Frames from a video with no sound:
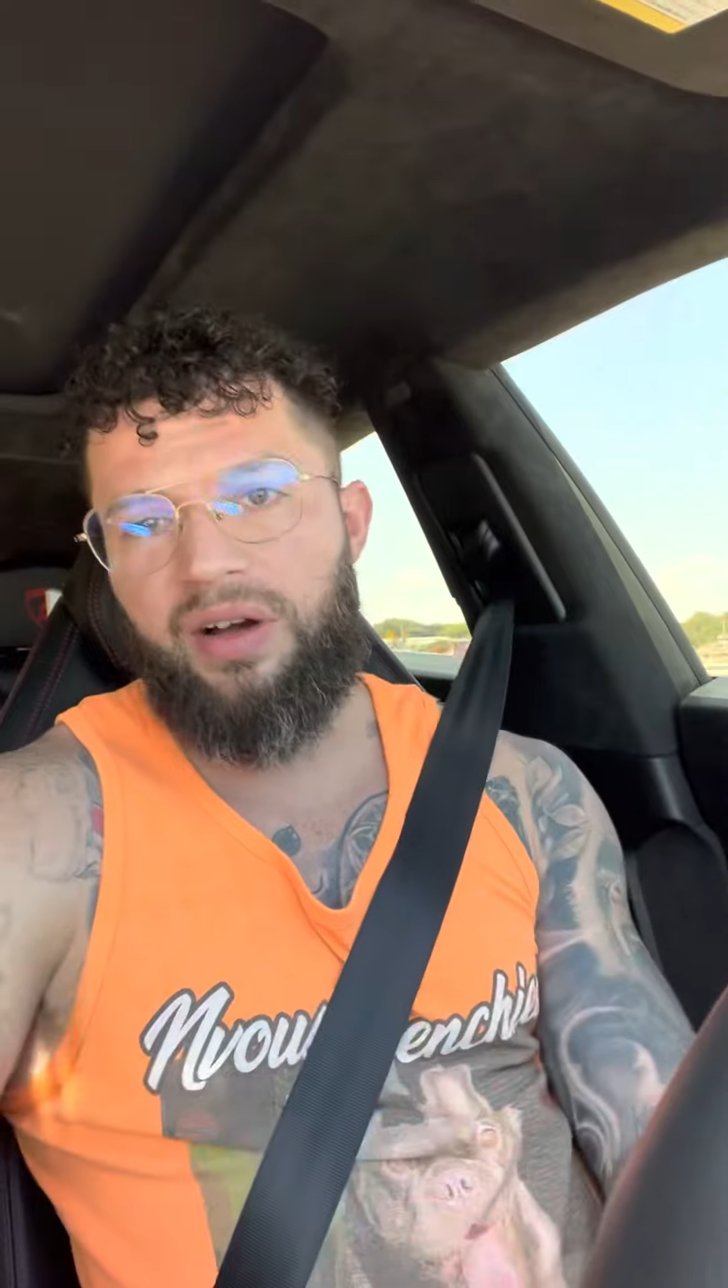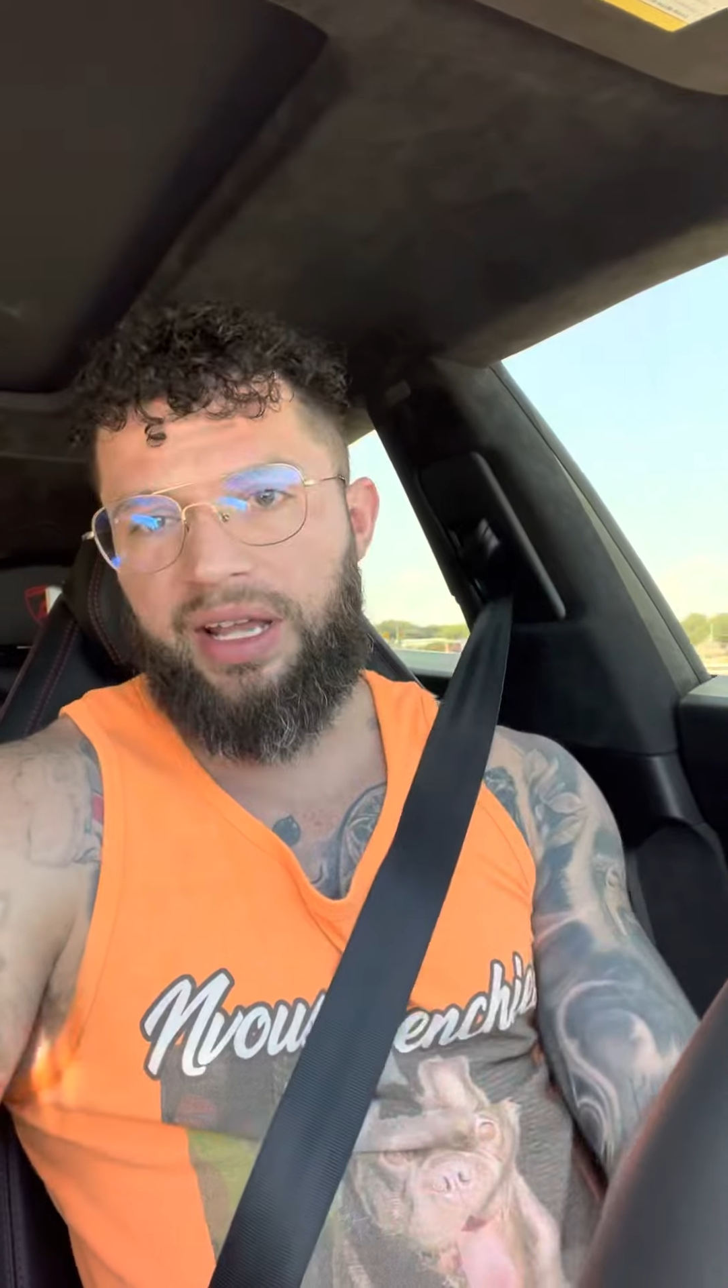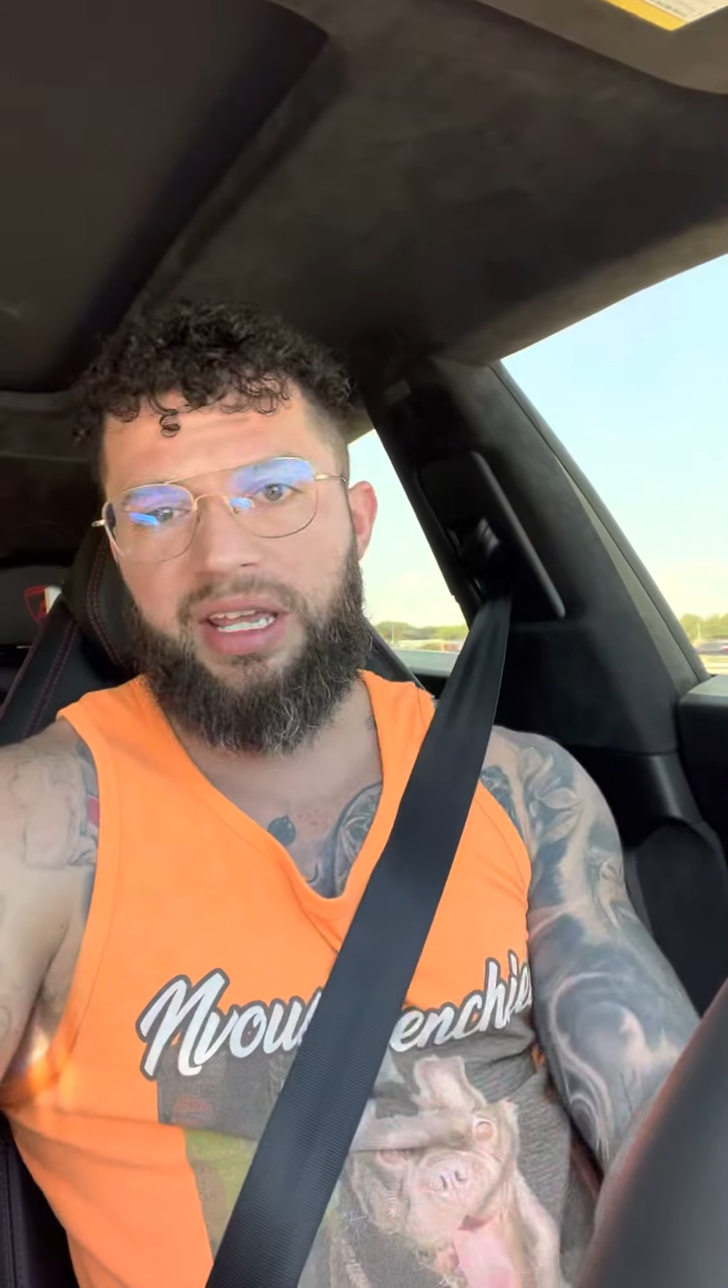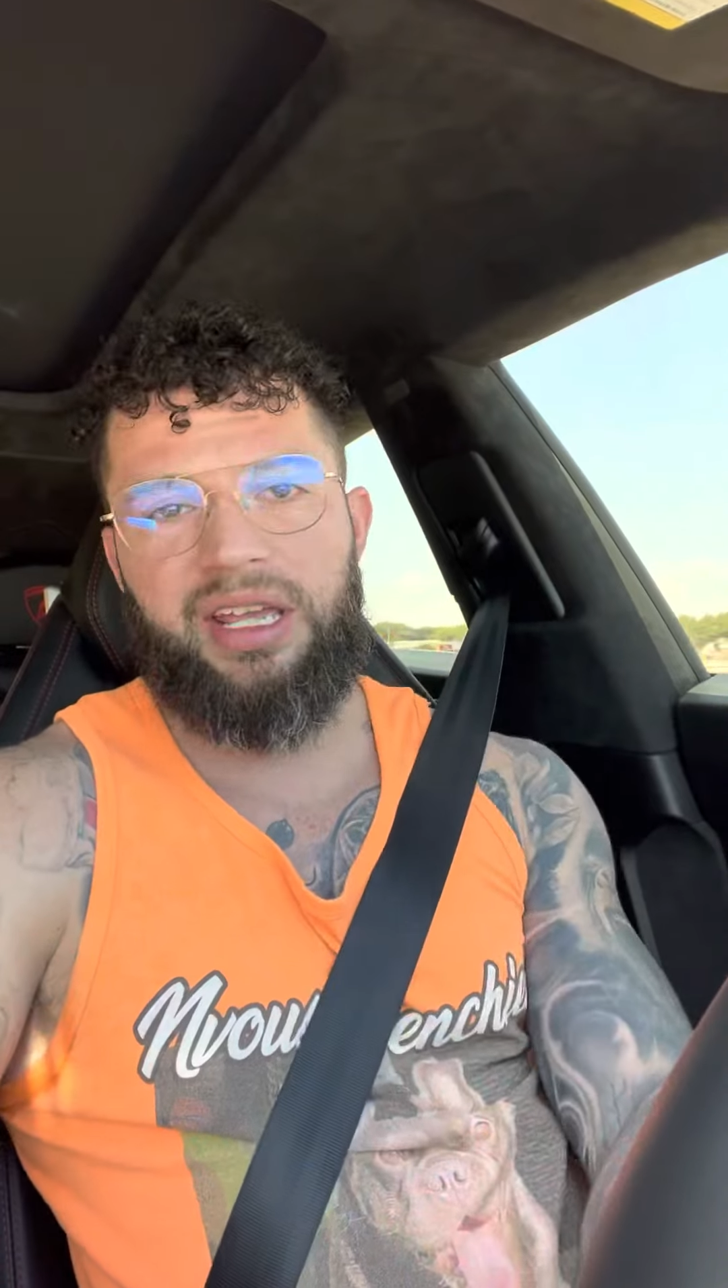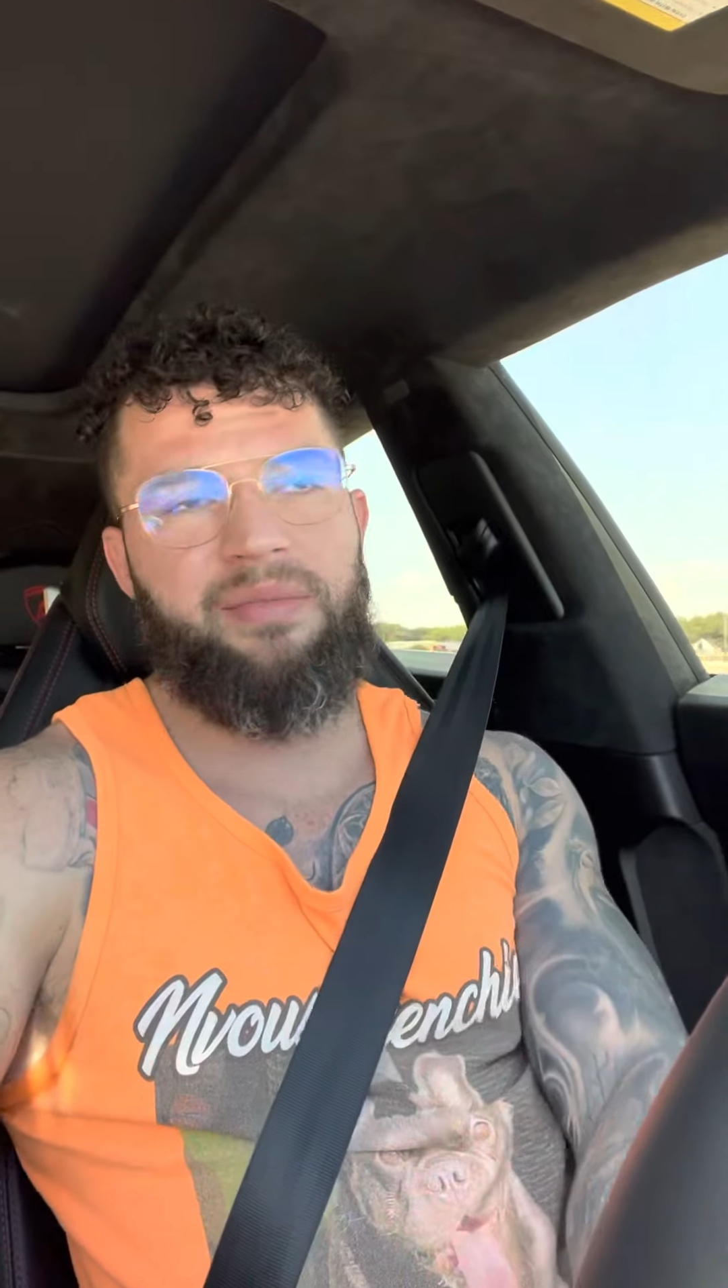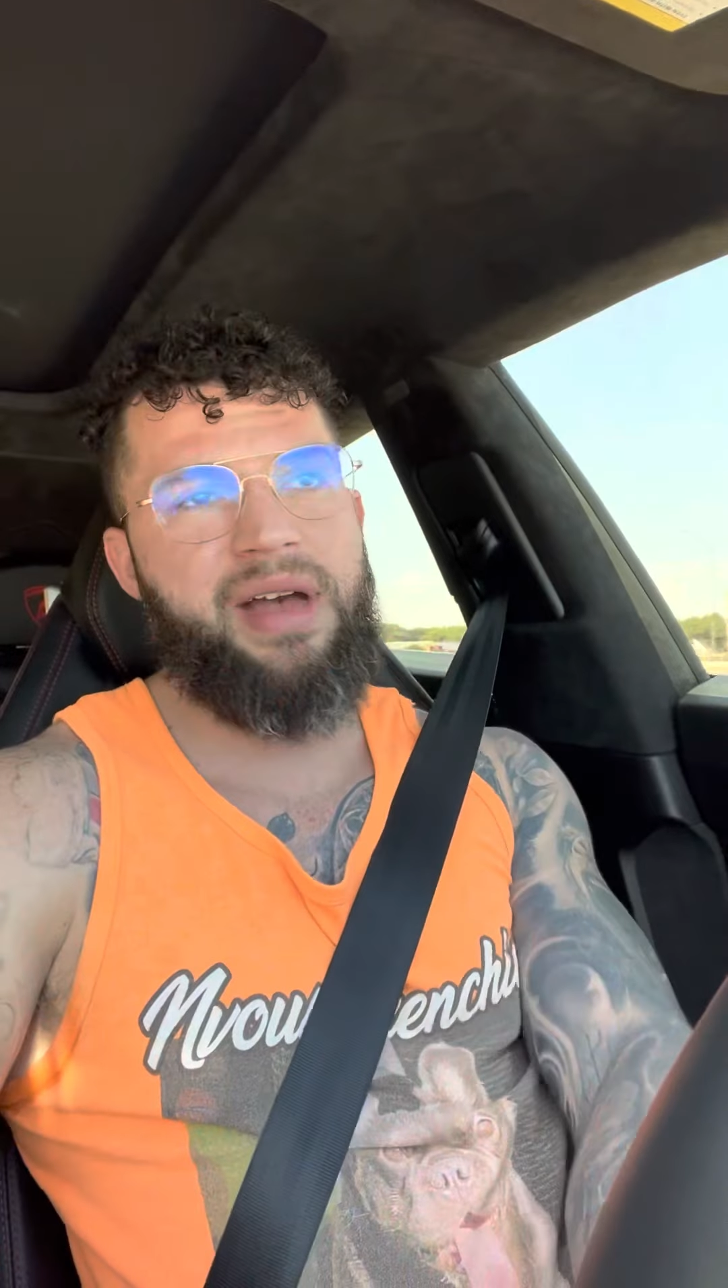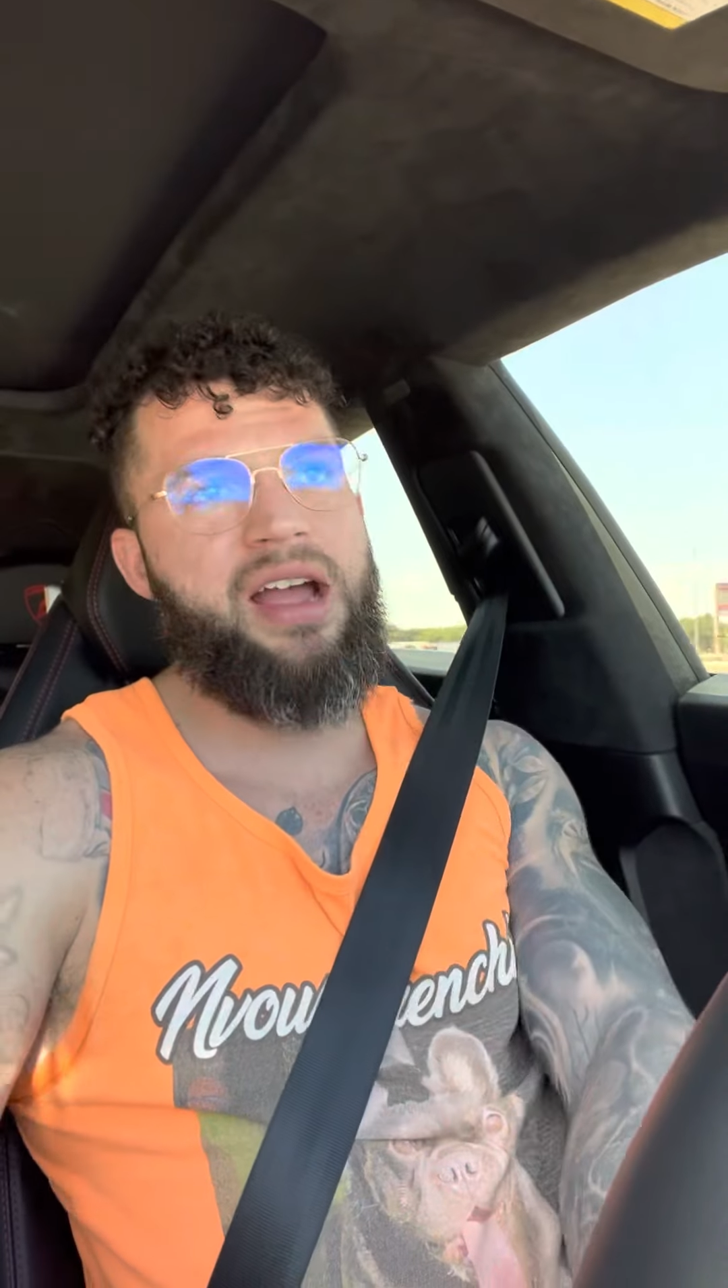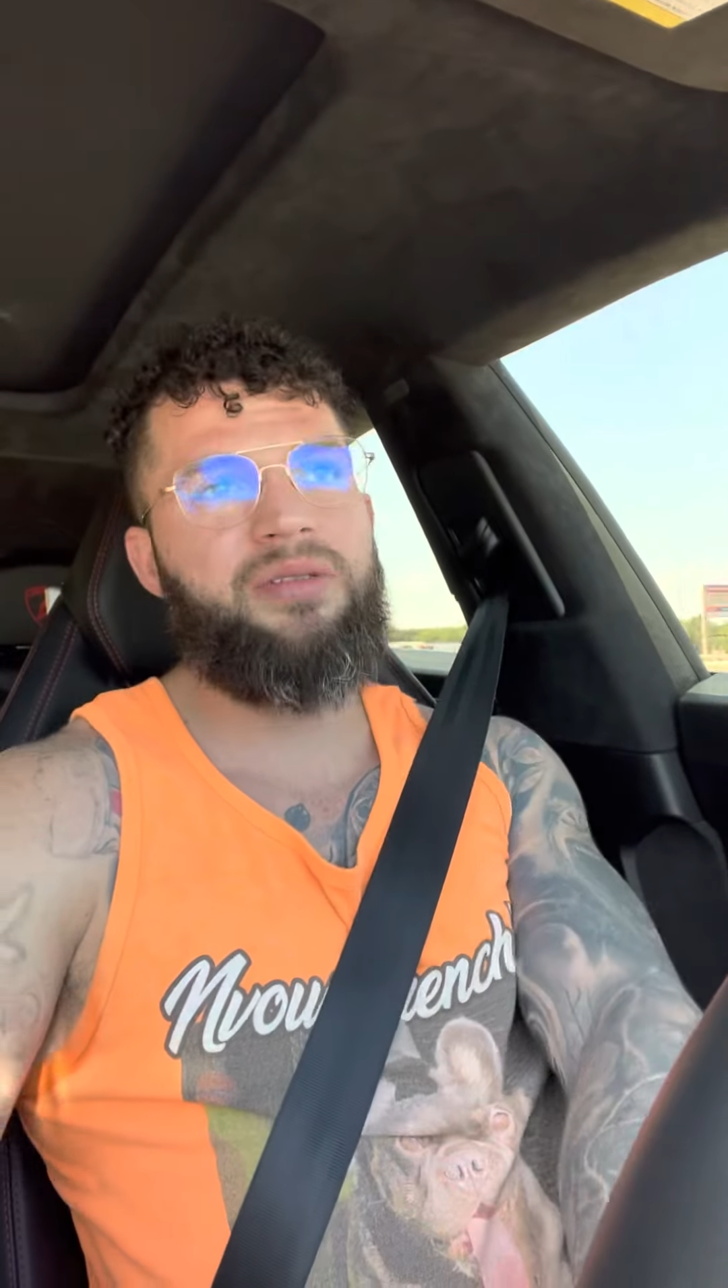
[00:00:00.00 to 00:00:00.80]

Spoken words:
I can get back